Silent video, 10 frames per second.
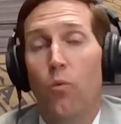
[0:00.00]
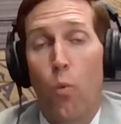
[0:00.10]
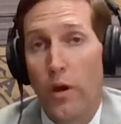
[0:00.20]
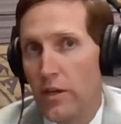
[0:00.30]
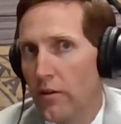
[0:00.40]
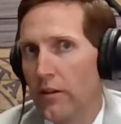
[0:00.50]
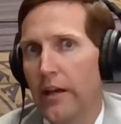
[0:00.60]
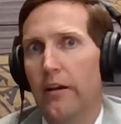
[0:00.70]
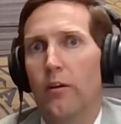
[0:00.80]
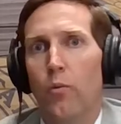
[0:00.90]
1 year
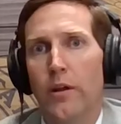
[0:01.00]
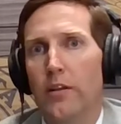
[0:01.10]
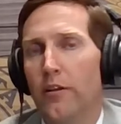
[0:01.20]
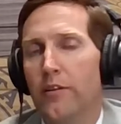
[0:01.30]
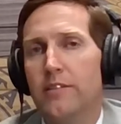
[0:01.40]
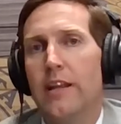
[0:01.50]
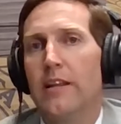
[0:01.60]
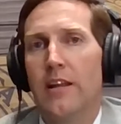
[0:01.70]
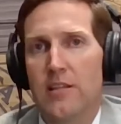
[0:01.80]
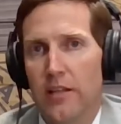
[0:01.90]
later, 1 year and
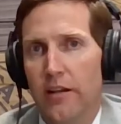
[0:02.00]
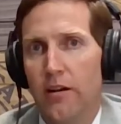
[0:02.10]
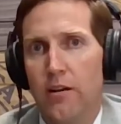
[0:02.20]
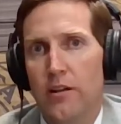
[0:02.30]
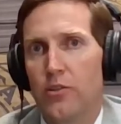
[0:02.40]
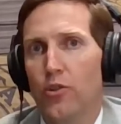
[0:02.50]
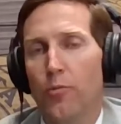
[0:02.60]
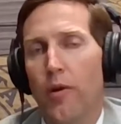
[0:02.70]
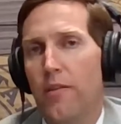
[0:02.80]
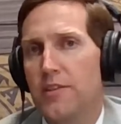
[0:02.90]
10 days later, I had a
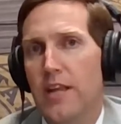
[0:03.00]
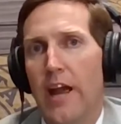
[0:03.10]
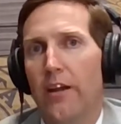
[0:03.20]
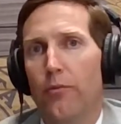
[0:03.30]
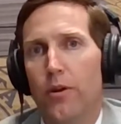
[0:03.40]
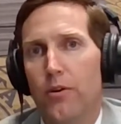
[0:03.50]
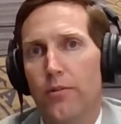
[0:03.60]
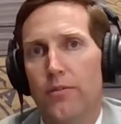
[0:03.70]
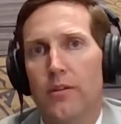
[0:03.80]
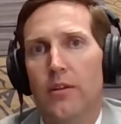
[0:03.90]
trooper on the side of the
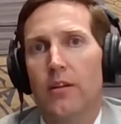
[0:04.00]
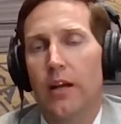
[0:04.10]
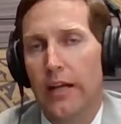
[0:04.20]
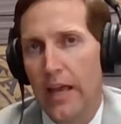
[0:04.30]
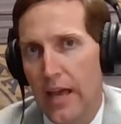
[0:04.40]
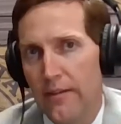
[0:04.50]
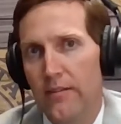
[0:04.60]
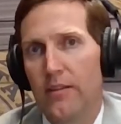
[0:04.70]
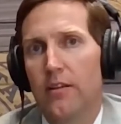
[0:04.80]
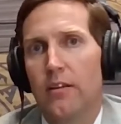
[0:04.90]
road,
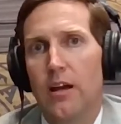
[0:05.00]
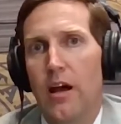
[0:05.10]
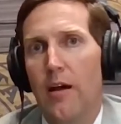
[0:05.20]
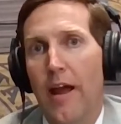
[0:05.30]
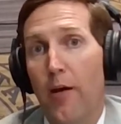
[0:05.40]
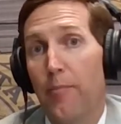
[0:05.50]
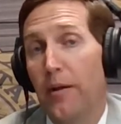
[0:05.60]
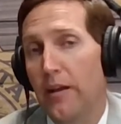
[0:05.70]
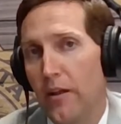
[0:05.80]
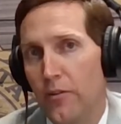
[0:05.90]
again,
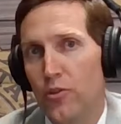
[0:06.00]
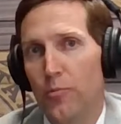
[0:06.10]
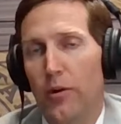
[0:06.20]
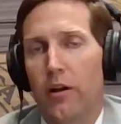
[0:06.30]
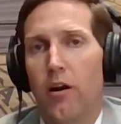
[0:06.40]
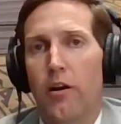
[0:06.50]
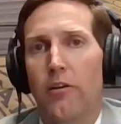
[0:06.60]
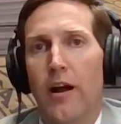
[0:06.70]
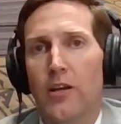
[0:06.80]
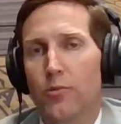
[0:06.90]
helping another trooper in a car
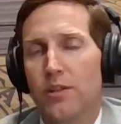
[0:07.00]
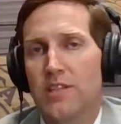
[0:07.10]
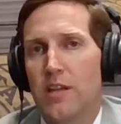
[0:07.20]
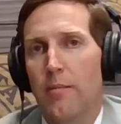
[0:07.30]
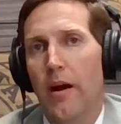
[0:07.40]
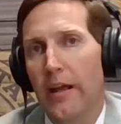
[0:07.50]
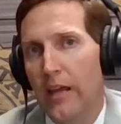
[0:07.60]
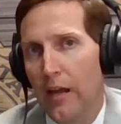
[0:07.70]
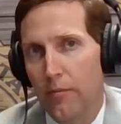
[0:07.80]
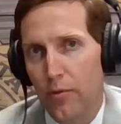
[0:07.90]
crash when a semi
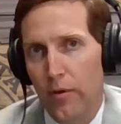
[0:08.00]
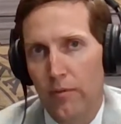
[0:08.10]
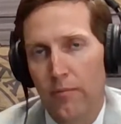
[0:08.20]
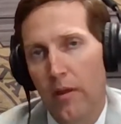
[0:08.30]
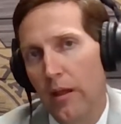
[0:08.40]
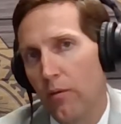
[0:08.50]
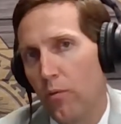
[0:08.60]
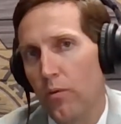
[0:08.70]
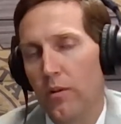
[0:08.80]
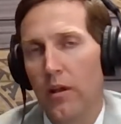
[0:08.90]
came through and
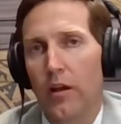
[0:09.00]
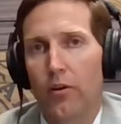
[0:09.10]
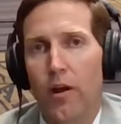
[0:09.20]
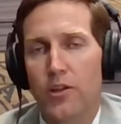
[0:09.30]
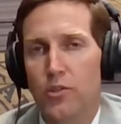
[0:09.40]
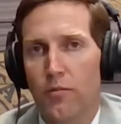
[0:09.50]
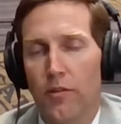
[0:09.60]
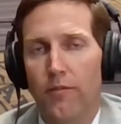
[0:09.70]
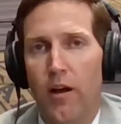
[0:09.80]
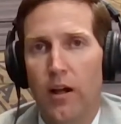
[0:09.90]
crossed over
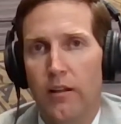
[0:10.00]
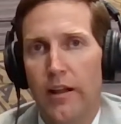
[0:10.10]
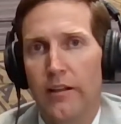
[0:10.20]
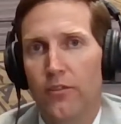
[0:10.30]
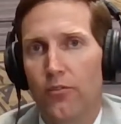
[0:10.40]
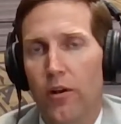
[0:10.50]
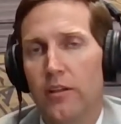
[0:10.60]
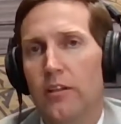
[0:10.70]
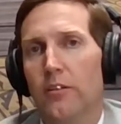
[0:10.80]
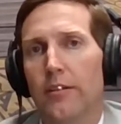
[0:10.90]
the fog line and
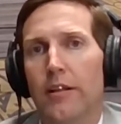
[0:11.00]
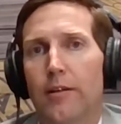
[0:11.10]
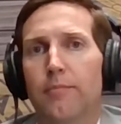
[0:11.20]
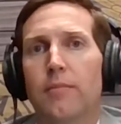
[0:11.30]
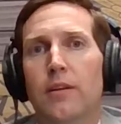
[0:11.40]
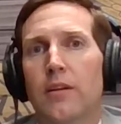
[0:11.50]
struck and killed him.